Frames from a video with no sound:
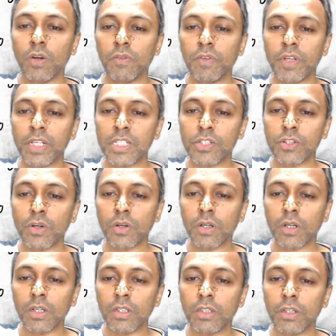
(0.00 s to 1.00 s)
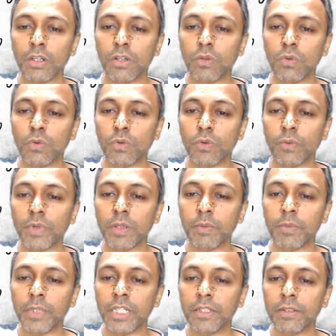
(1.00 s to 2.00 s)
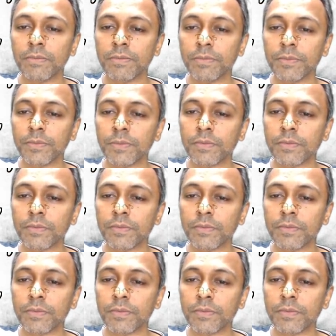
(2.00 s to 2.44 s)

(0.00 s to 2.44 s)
always your other root will be